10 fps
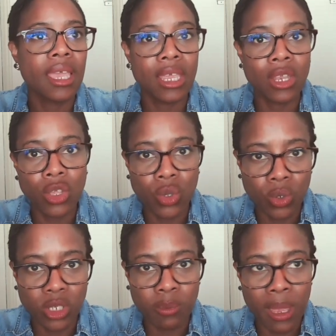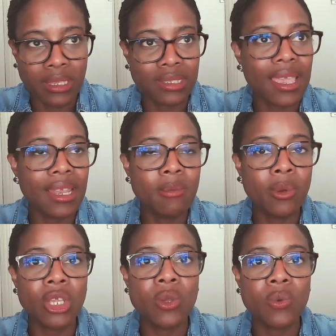in your space,
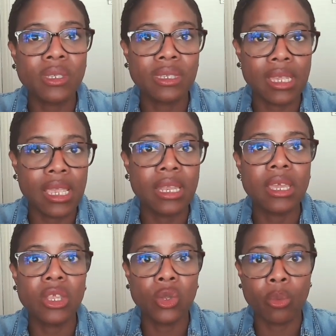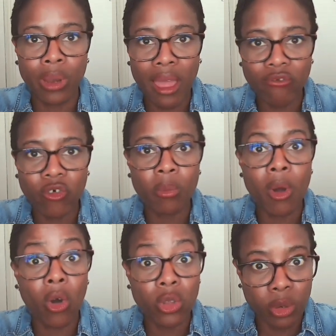anybody who is seen in your
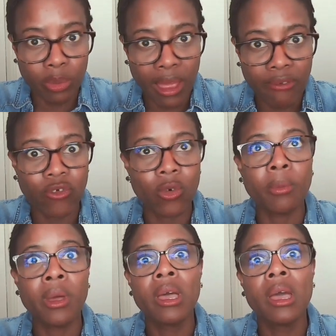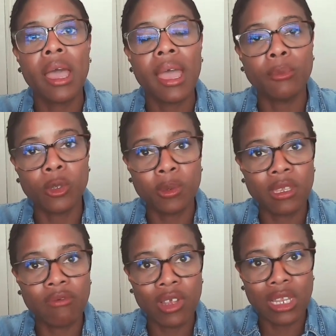platform, on your platform, and more
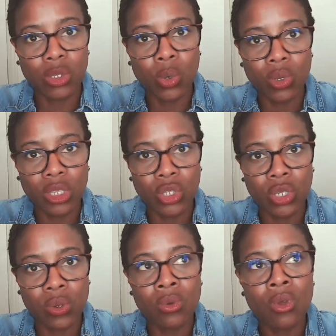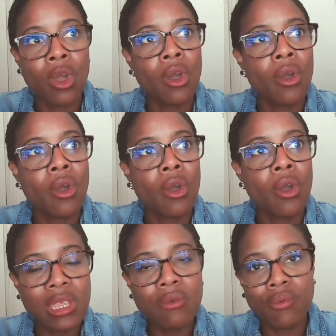specifically talking to you,
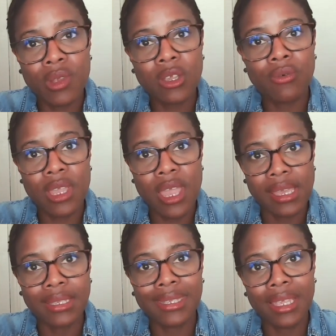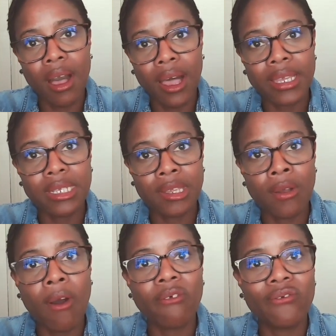really recreates the
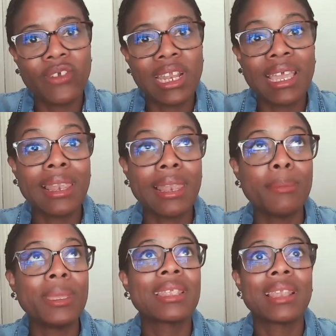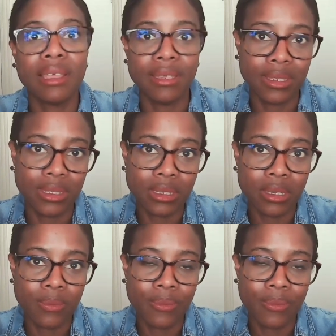idea of feeling limitless?